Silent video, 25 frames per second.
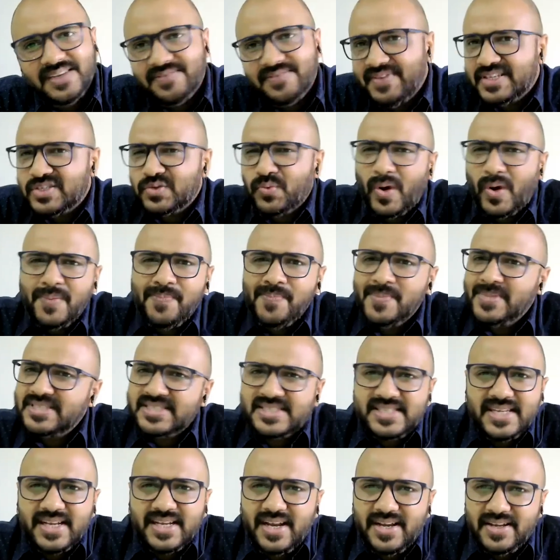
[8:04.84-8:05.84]
if there's one
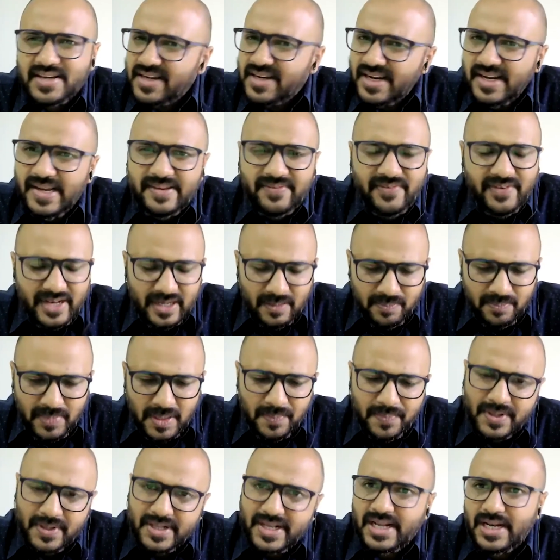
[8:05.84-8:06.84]
mistake I really feel
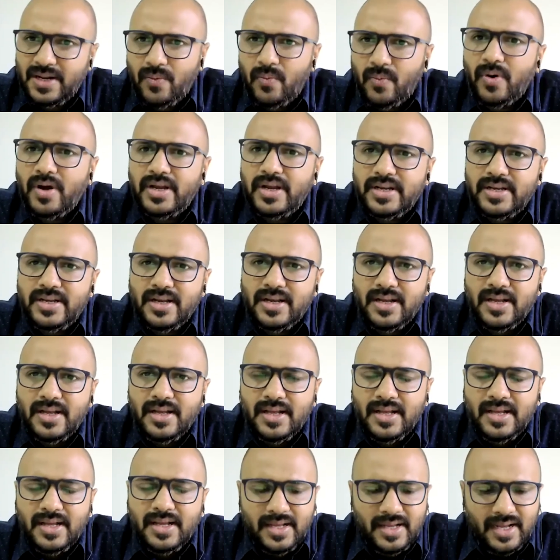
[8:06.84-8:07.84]
people can avoid,
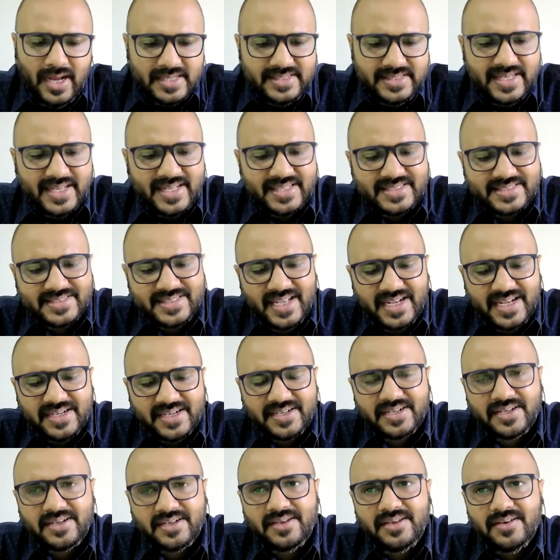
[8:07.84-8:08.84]
I think it's
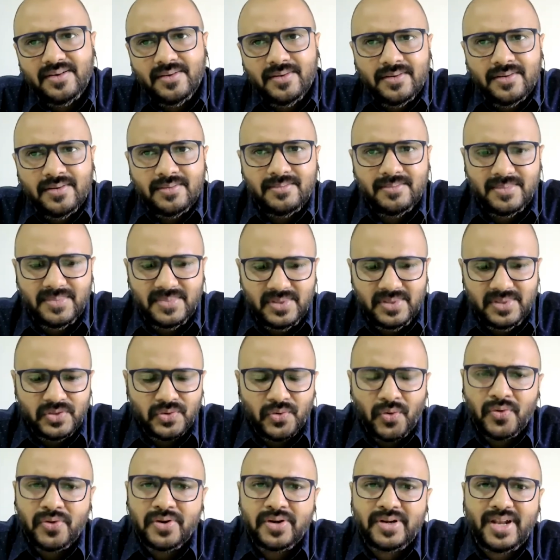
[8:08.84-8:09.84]
that, you
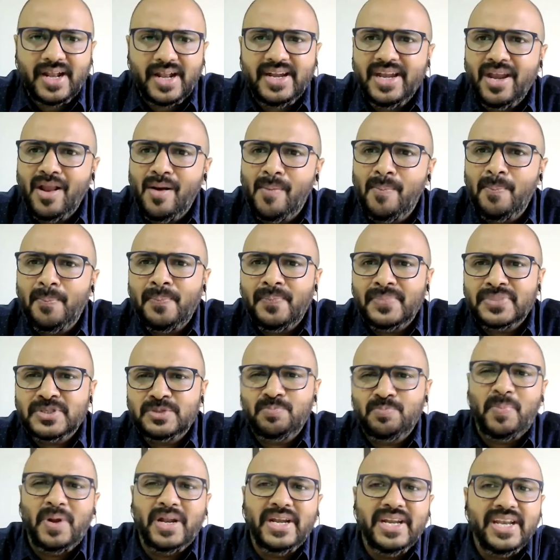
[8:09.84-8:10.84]
don't end up
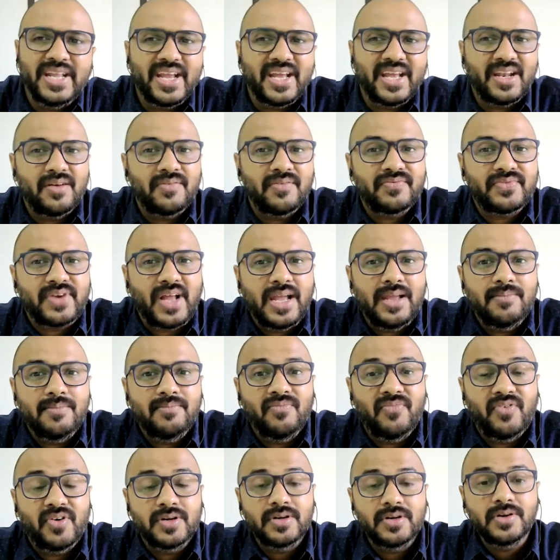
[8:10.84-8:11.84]
spending enough
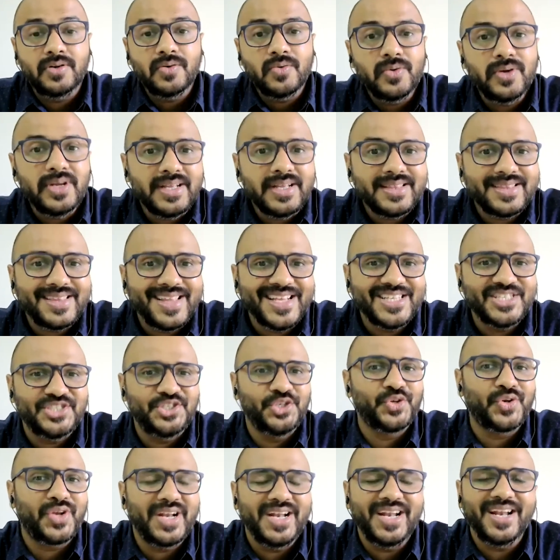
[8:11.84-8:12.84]
time for doing things
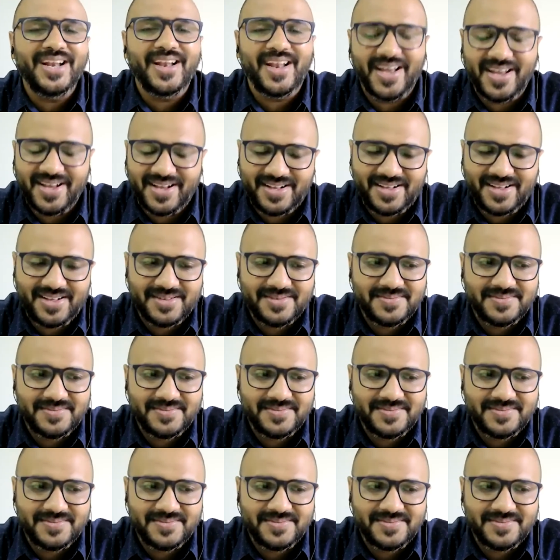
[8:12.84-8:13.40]
you really like.